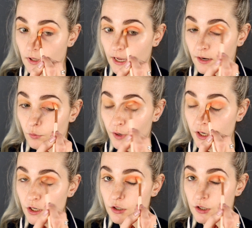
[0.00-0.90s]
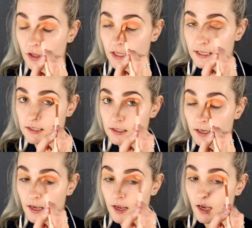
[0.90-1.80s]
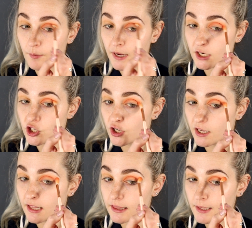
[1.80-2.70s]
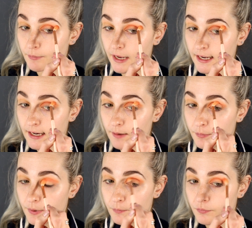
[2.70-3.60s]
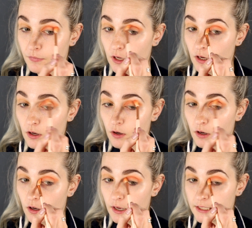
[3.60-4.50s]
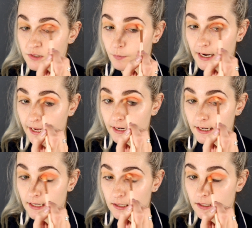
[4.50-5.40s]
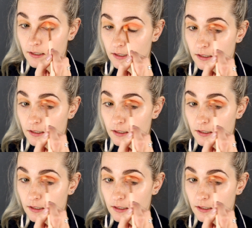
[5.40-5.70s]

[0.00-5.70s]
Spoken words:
And when you do this, make sure that the makeup is blended.